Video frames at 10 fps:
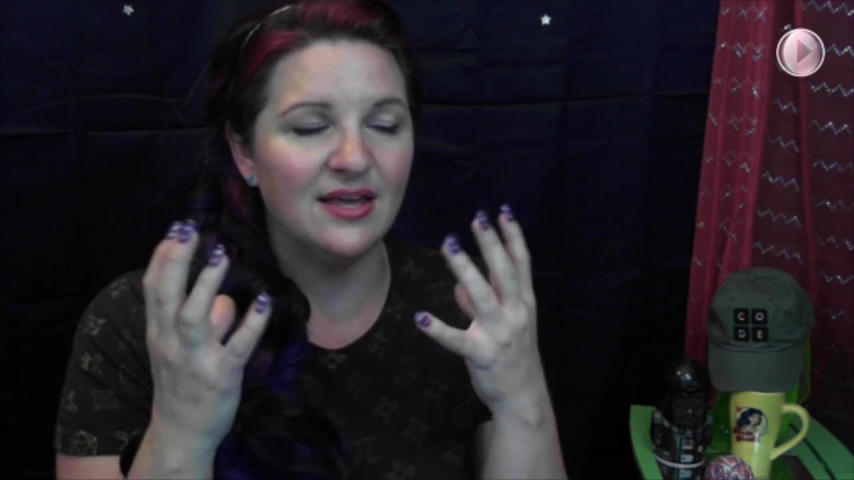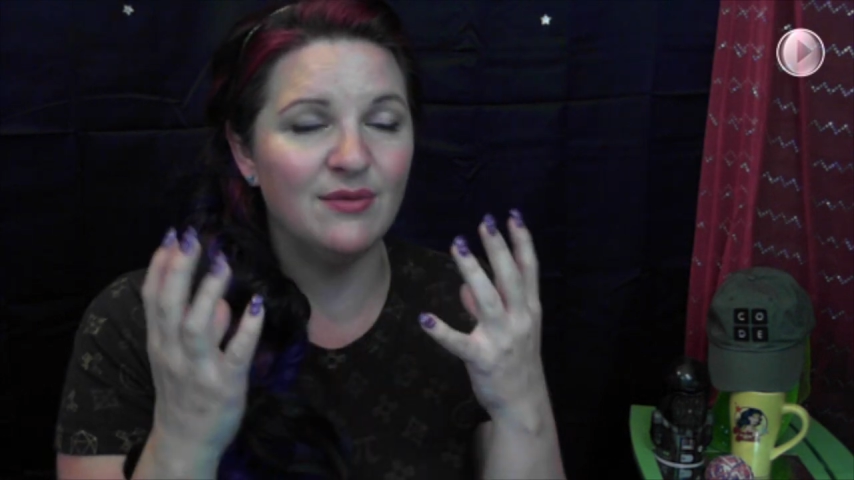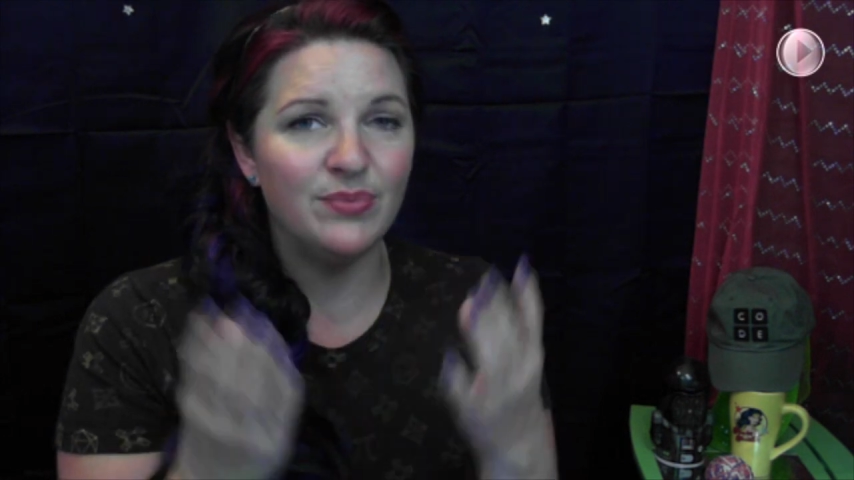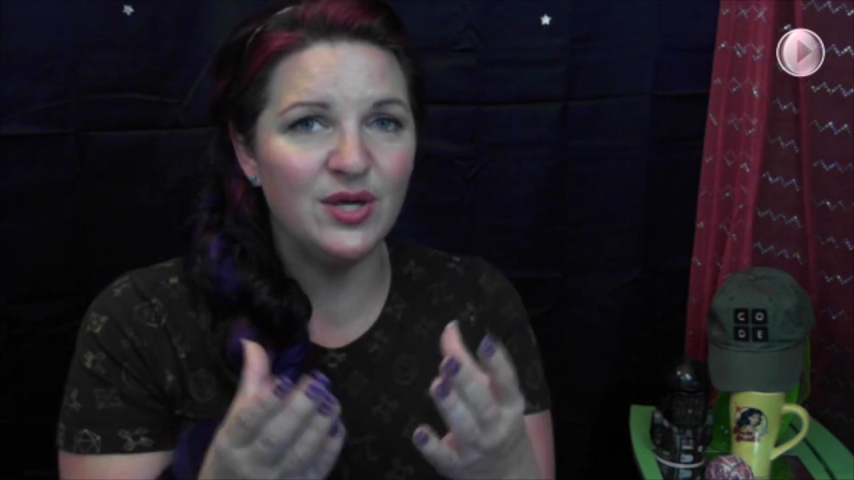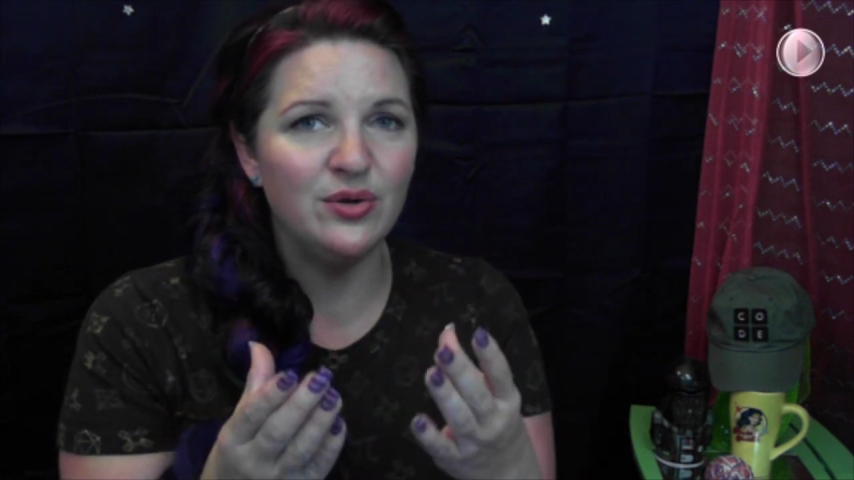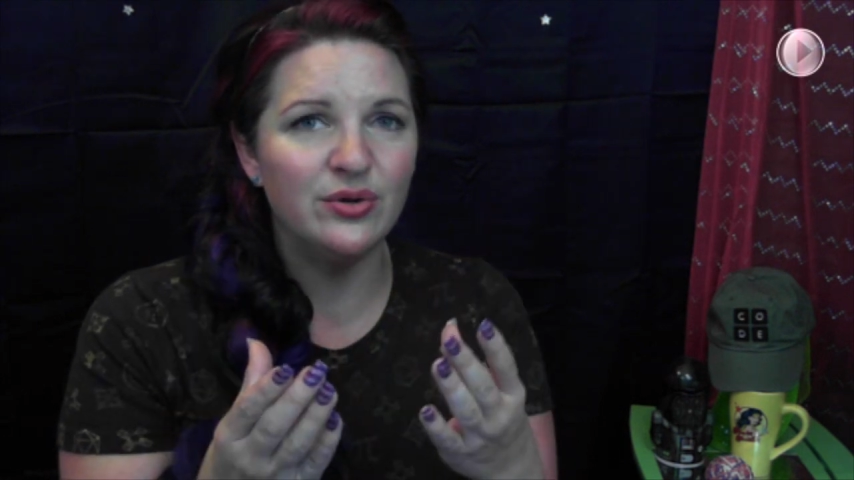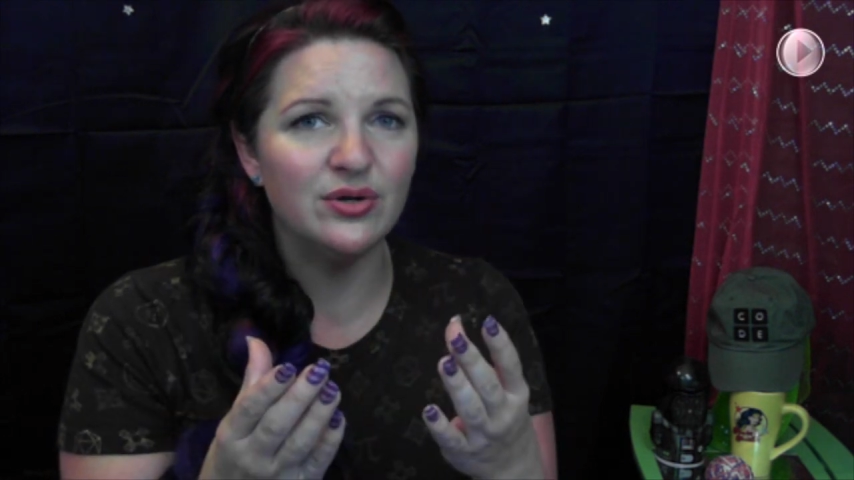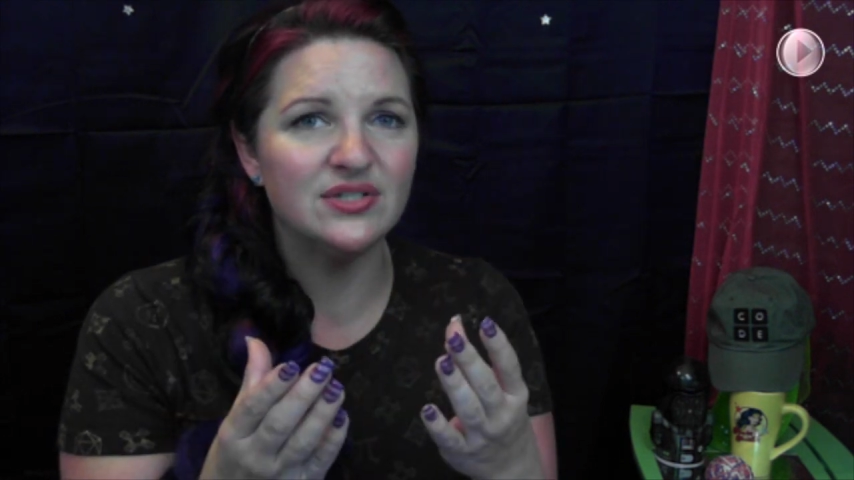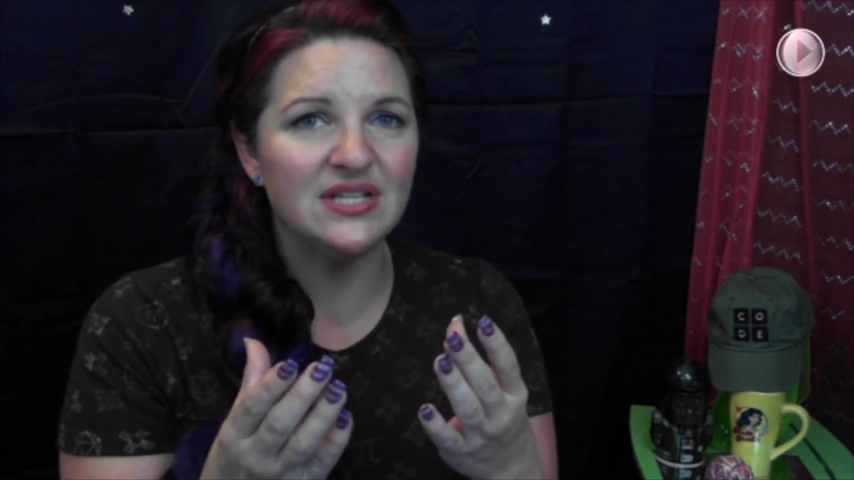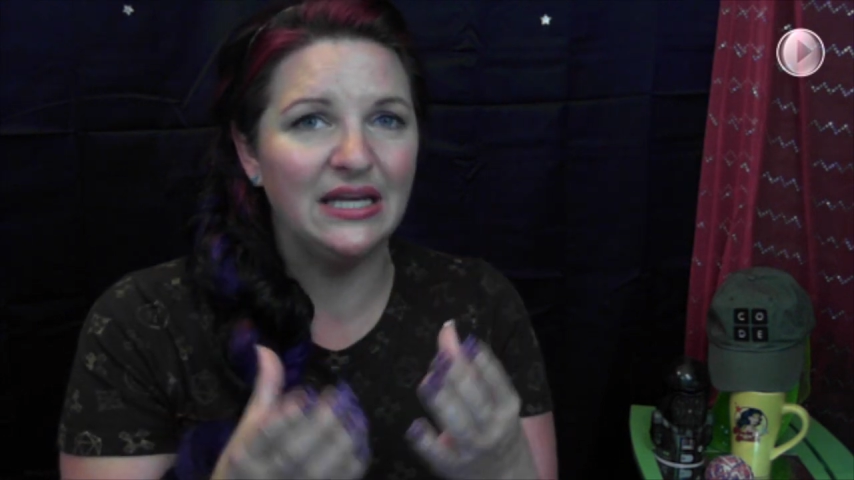
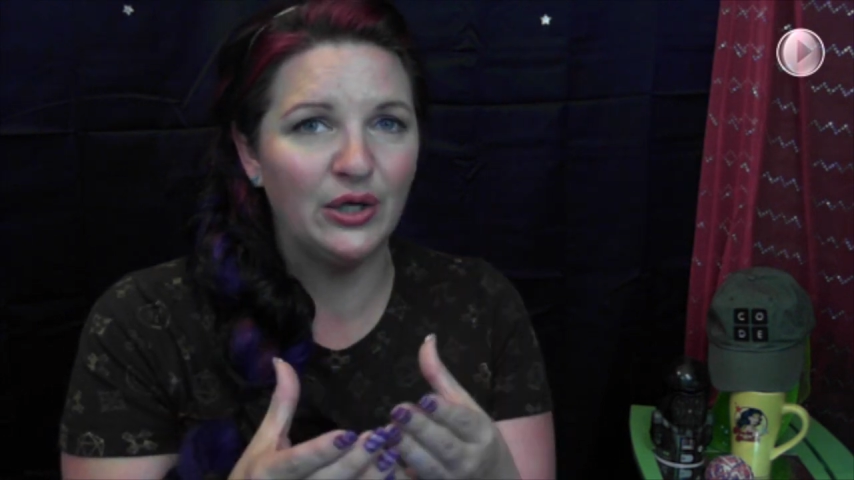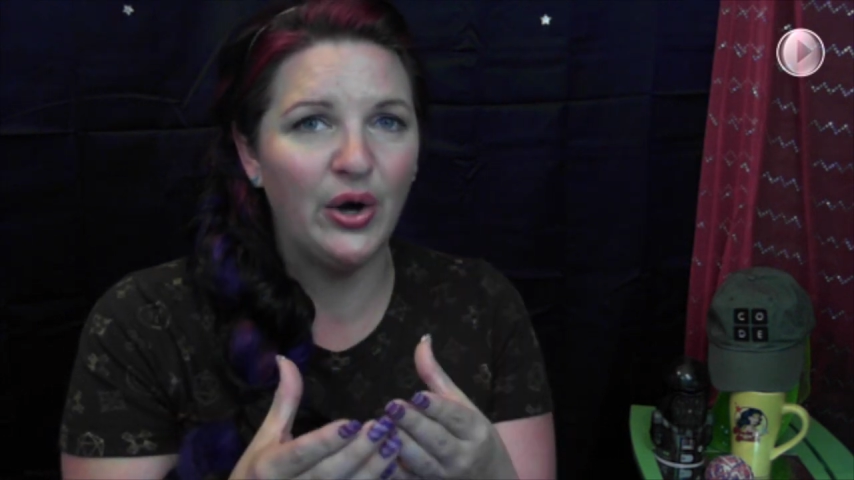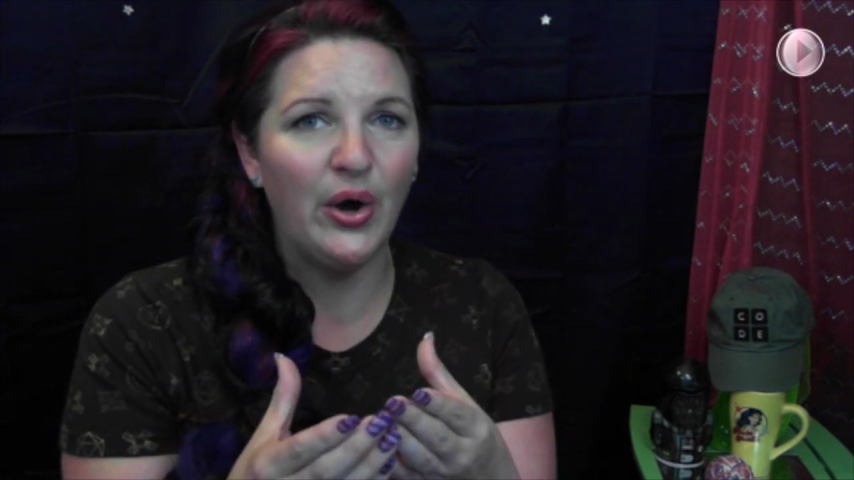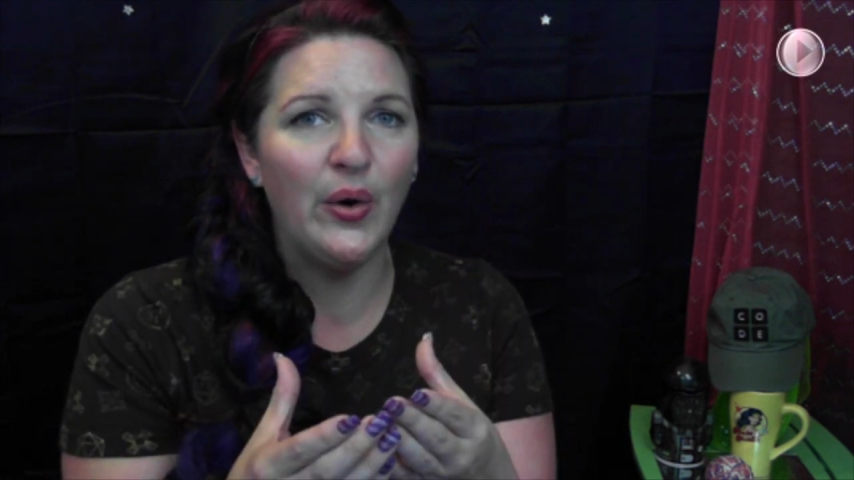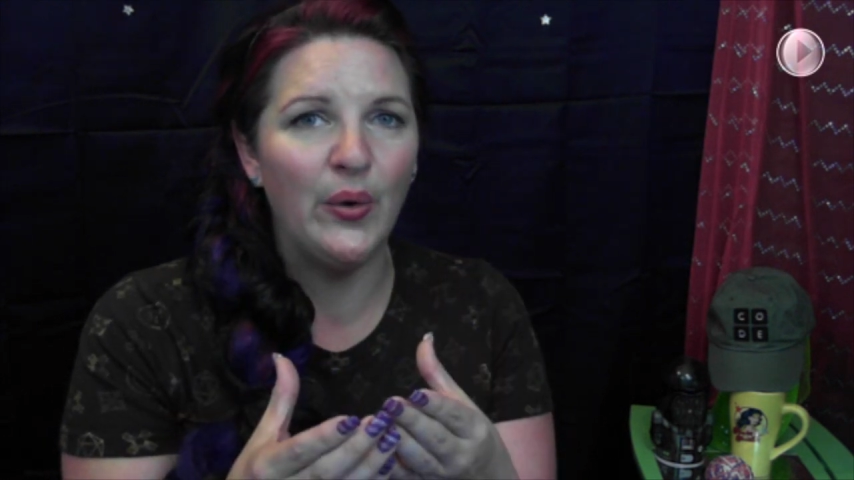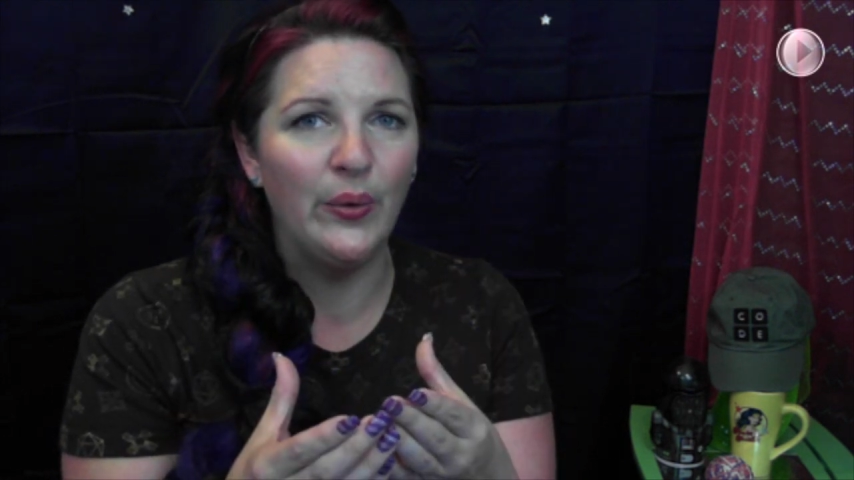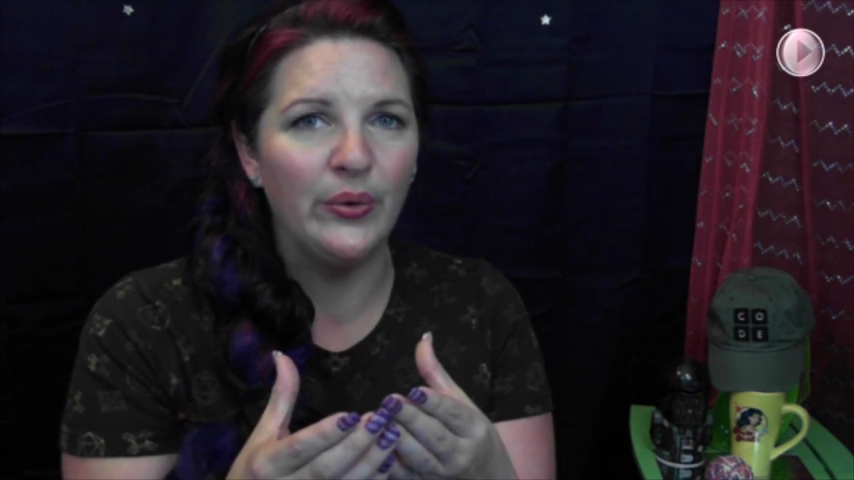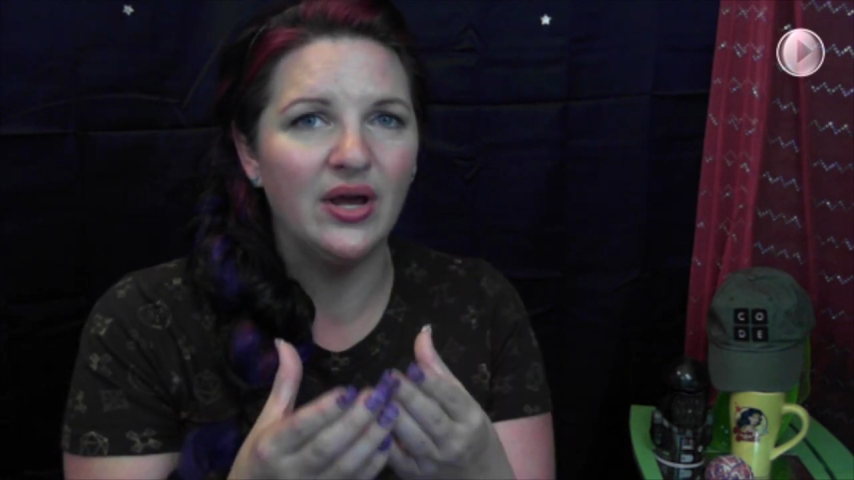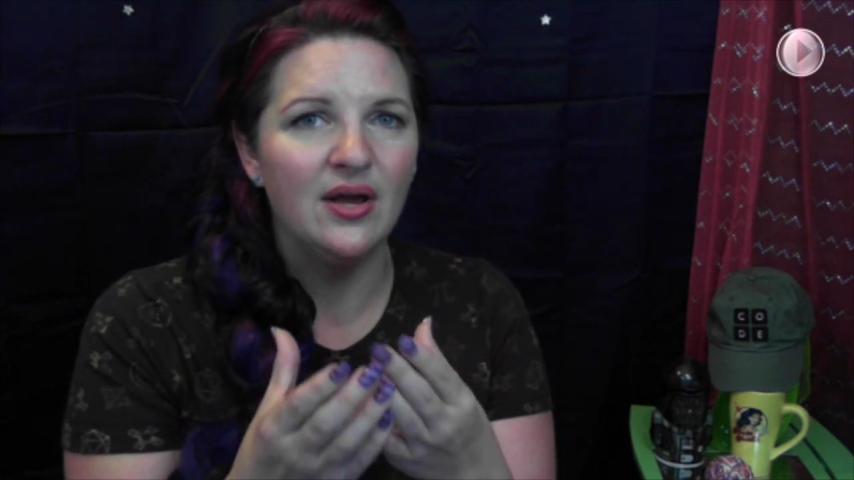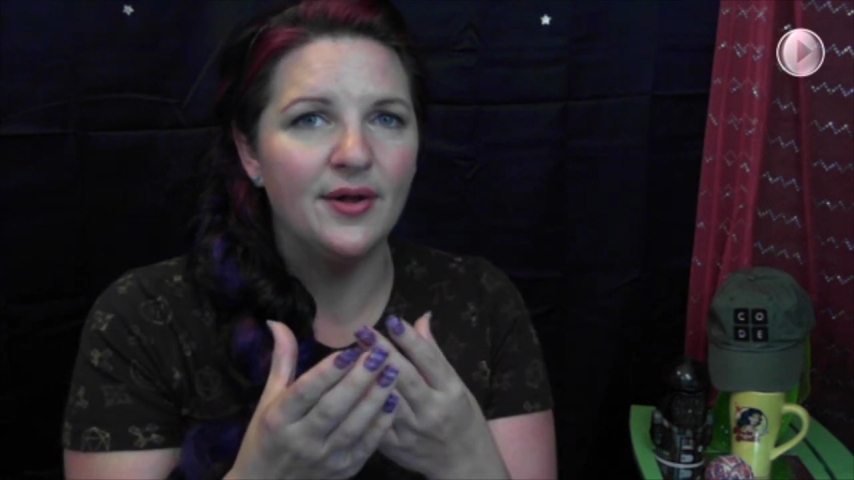computers encode